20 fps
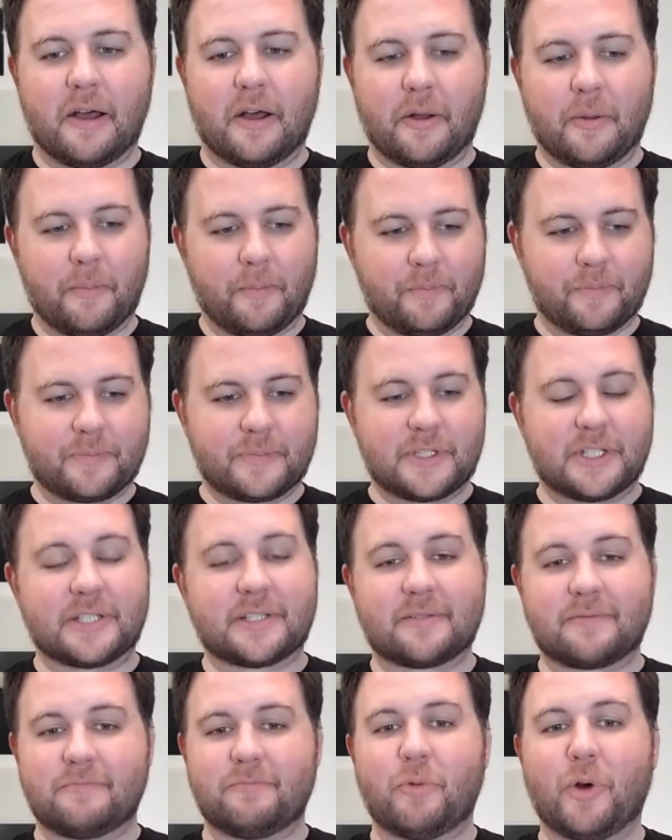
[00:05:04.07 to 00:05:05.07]
Um,
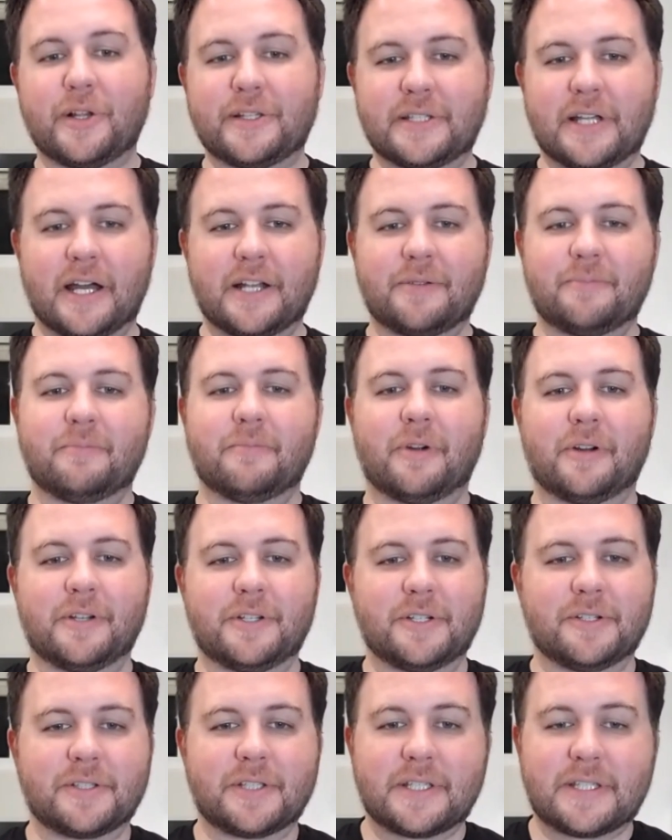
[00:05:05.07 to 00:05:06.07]
just was not
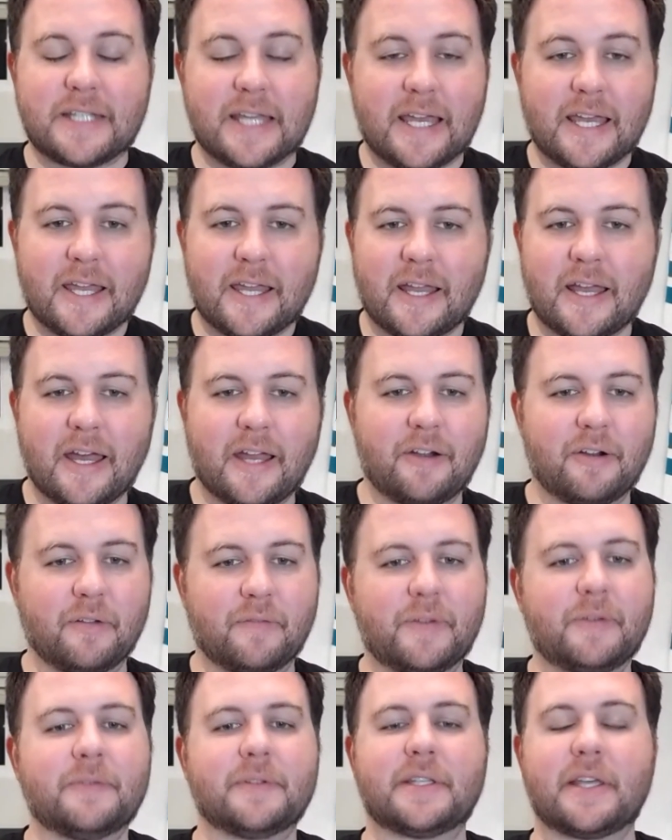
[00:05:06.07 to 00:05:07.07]
Martin Jones's day. I don't
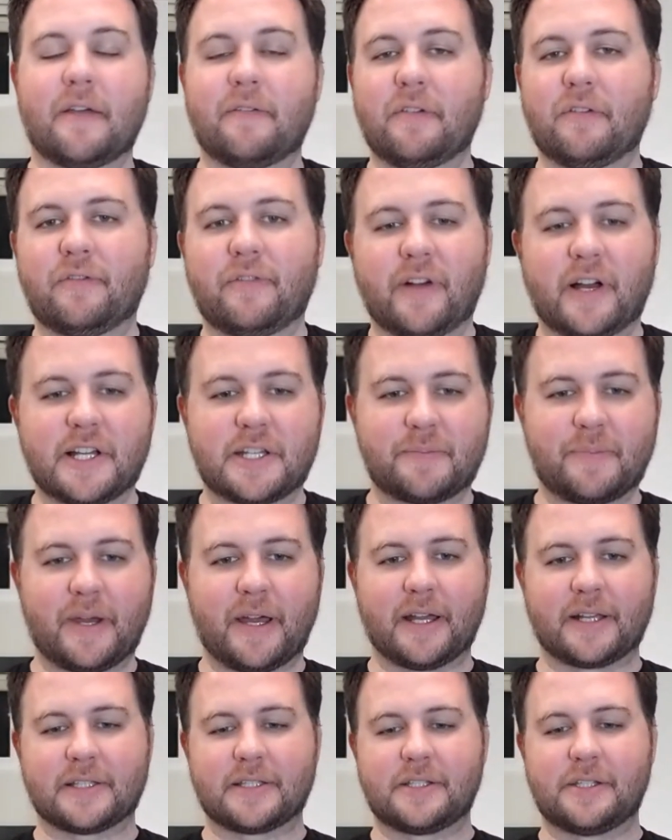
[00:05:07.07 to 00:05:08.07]
know if he was having
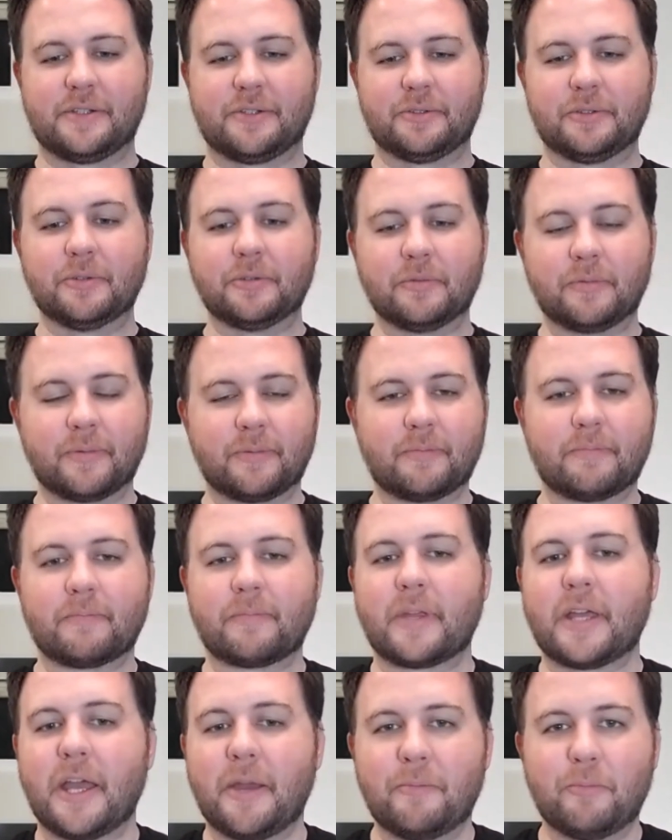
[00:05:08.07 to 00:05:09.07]
flashbacks to
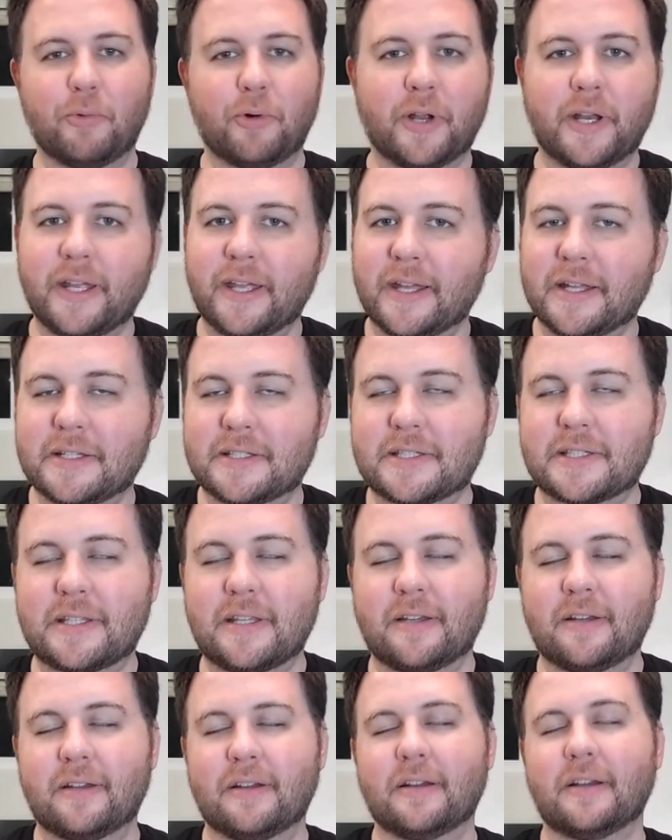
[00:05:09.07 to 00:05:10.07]
game one
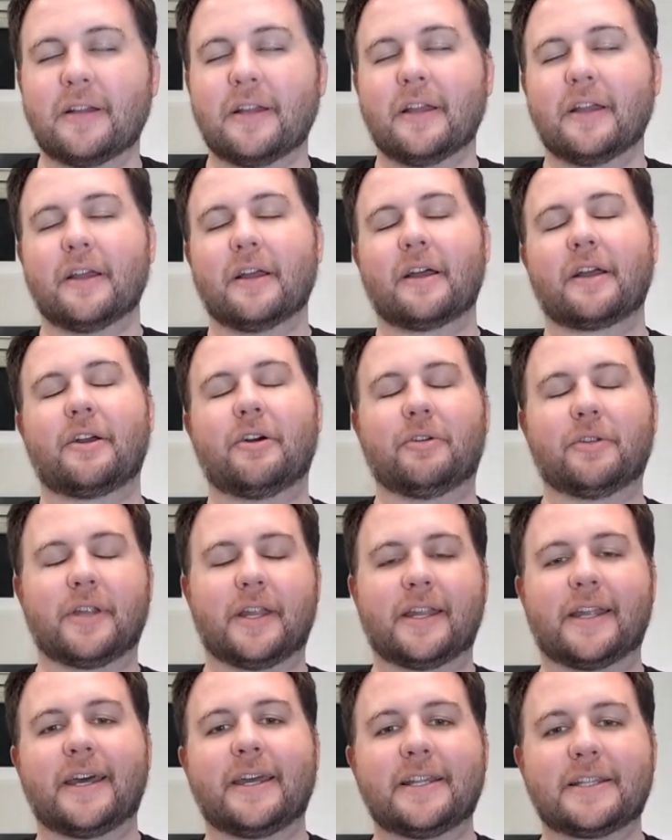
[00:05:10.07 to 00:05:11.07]
against the
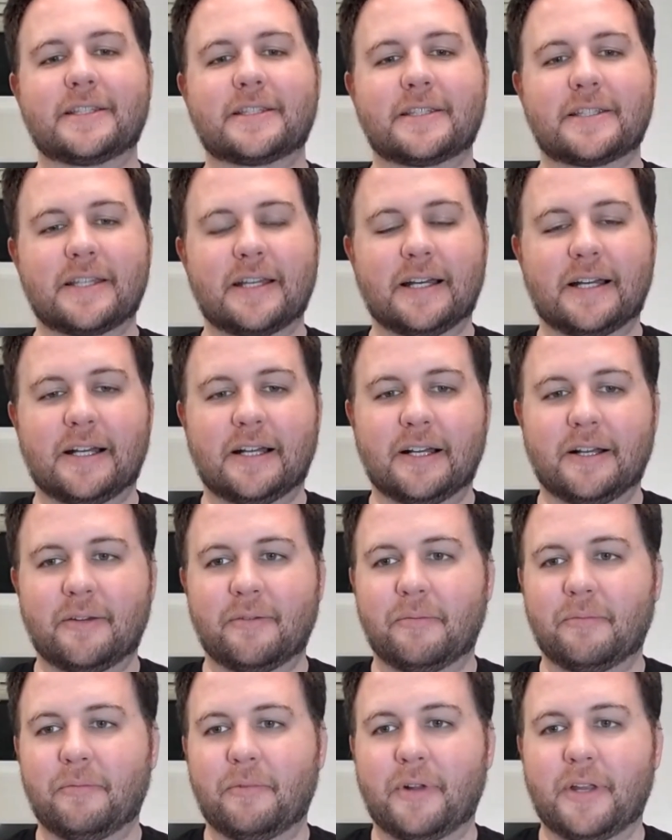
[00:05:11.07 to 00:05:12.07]
Golden Knights
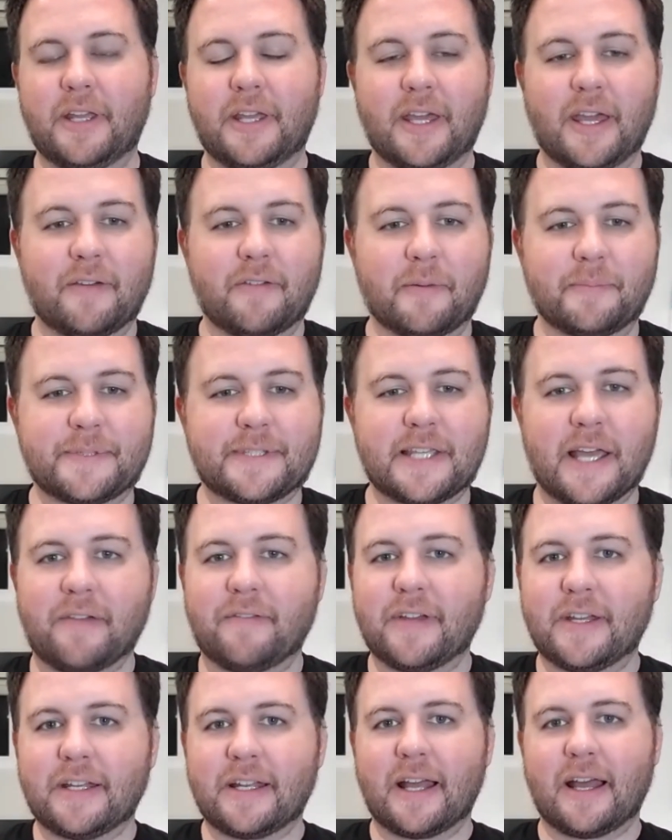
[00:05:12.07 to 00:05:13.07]
um, when he gave up
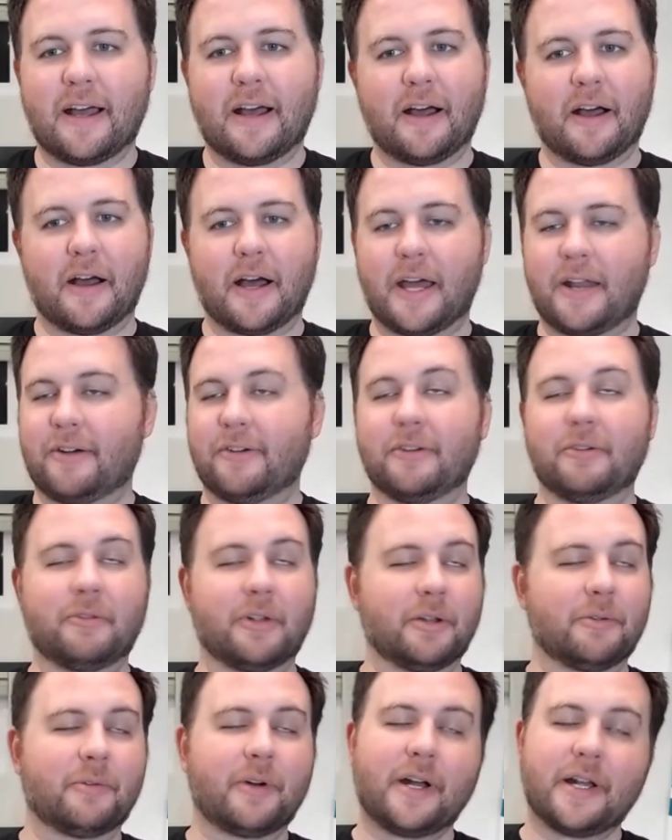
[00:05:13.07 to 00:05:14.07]
seven. Uh, I don't know
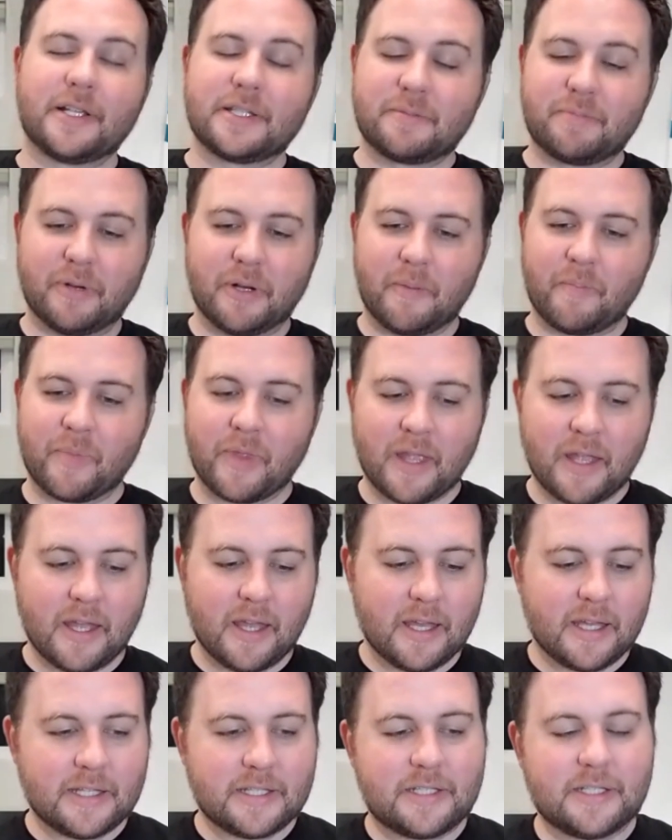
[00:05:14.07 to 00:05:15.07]
what it was, but
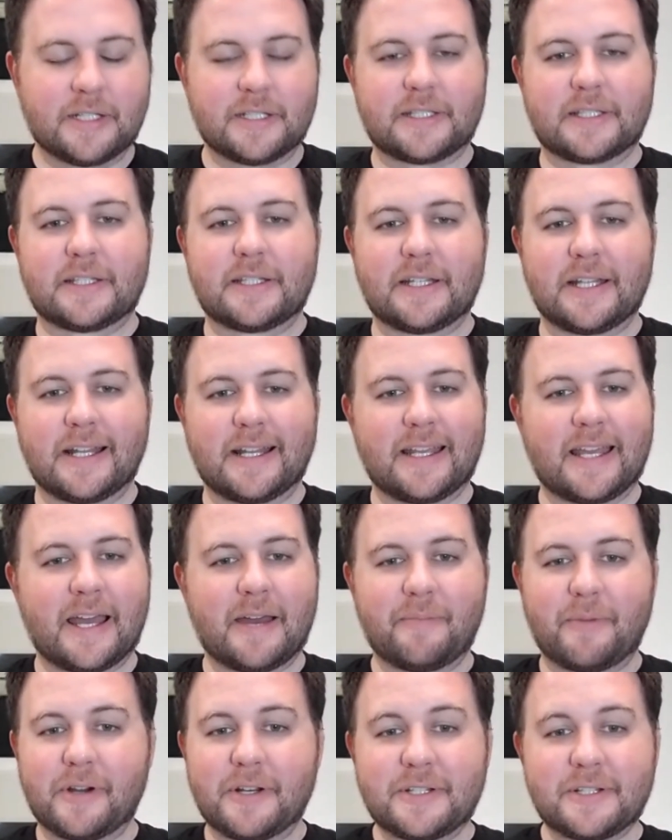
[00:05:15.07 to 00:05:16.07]
just,
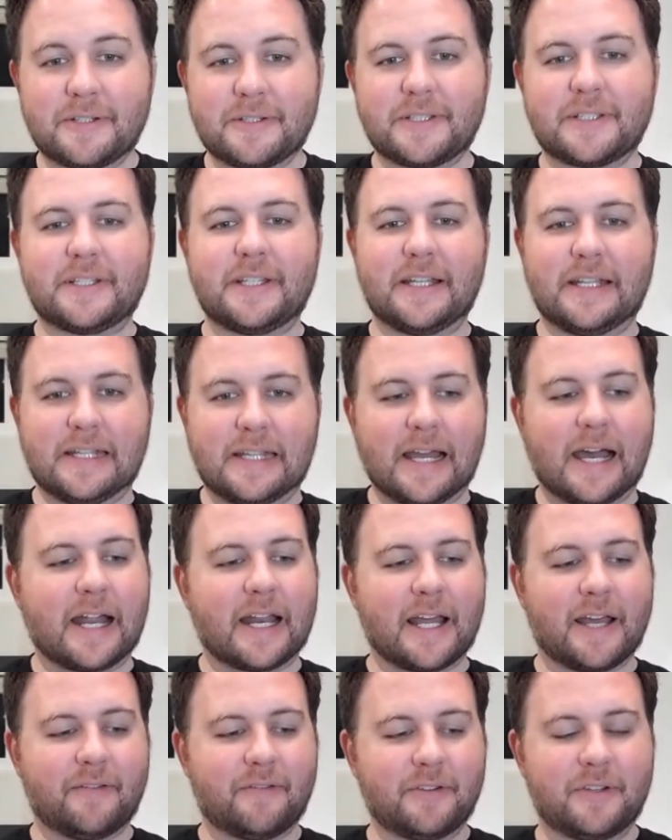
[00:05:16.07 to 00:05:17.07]
yeah, Martin Jones did
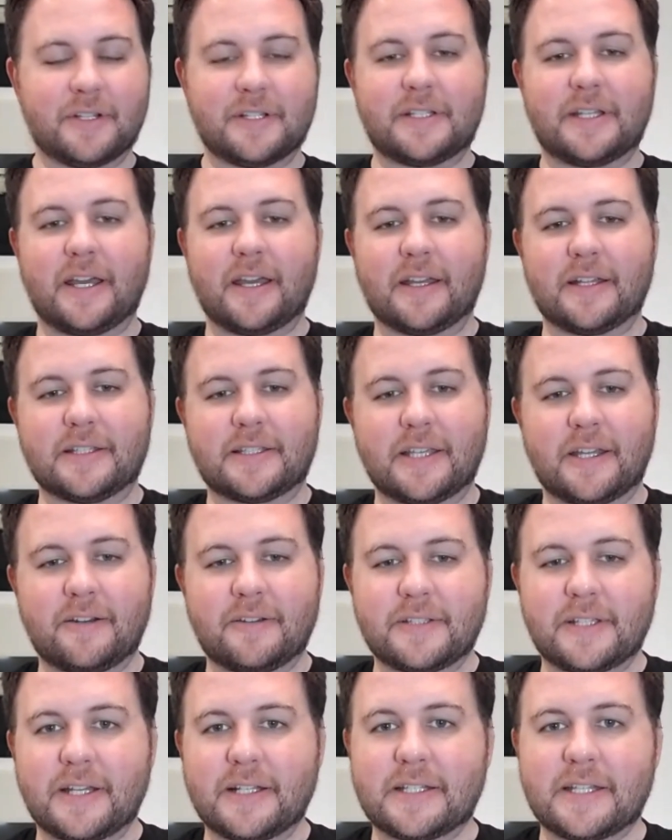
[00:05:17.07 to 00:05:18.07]
not have a good day in
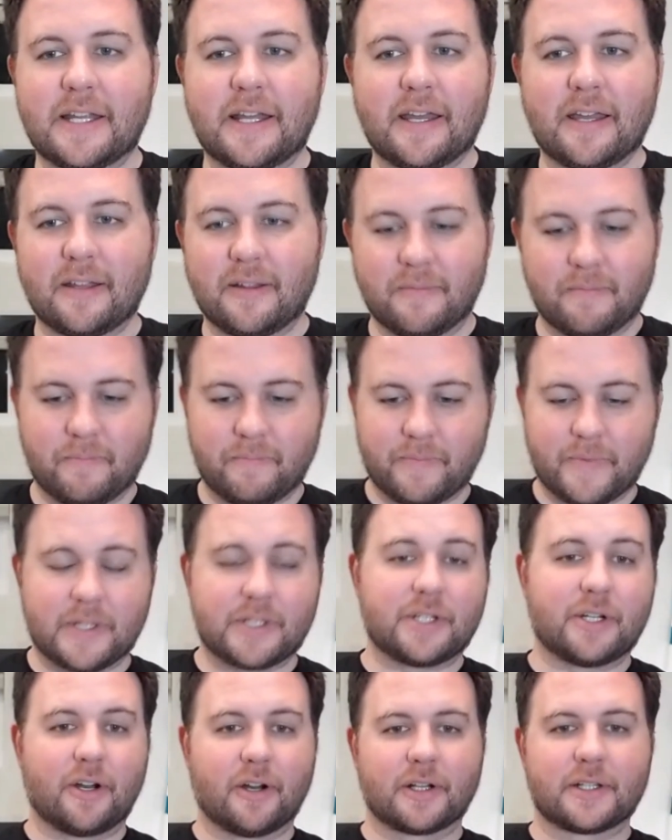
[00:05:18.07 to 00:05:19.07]
San Jose today, and
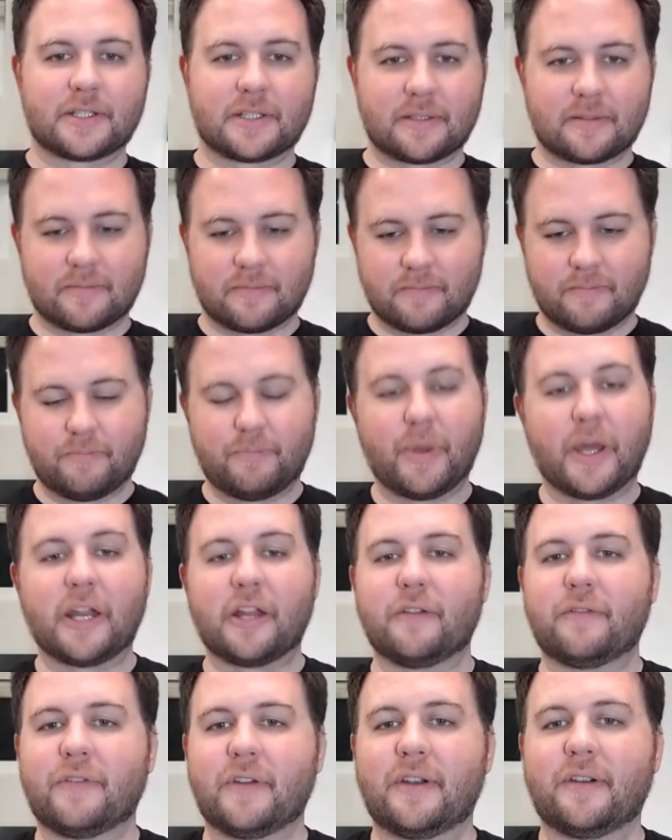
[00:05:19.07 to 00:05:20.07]
the Sharks
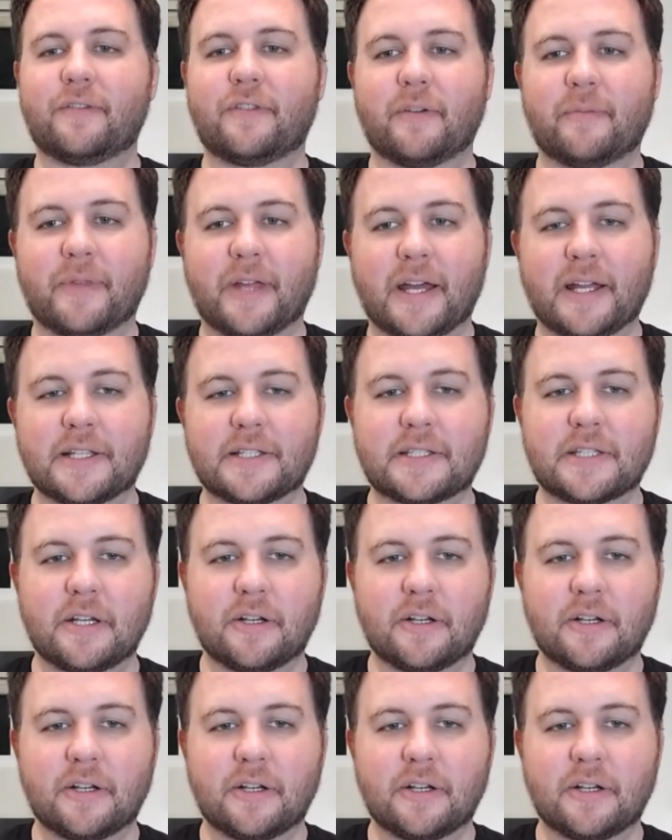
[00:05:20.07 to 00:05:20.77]
benefited from that.